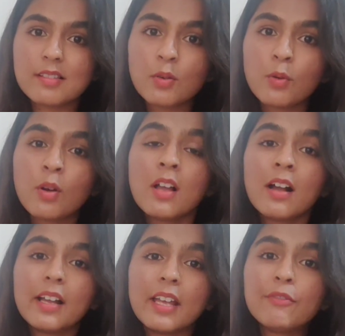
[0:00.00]
So
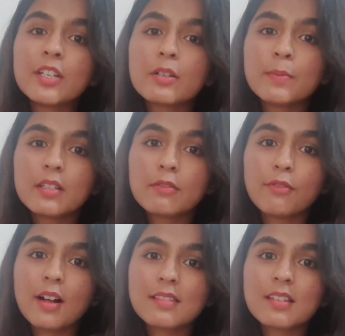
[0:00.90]
if intermittent
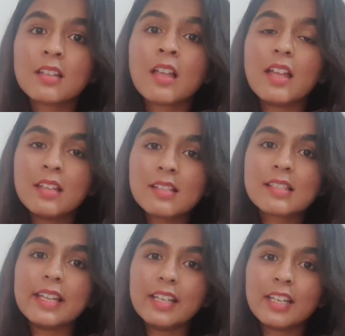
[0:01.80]
fasting
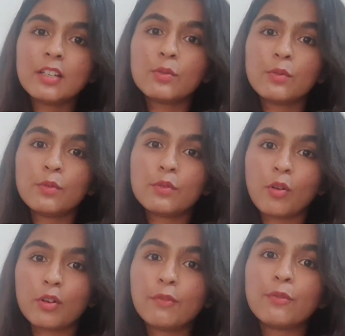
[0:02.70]
is leading to a
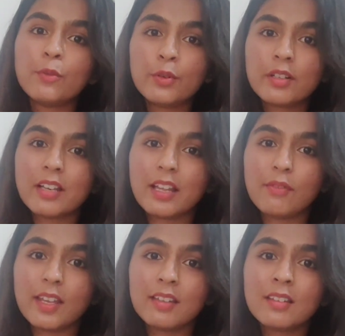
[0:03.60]
lot of food
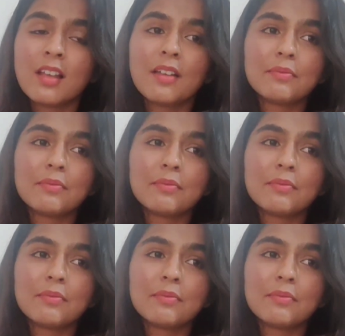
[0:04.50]
craving,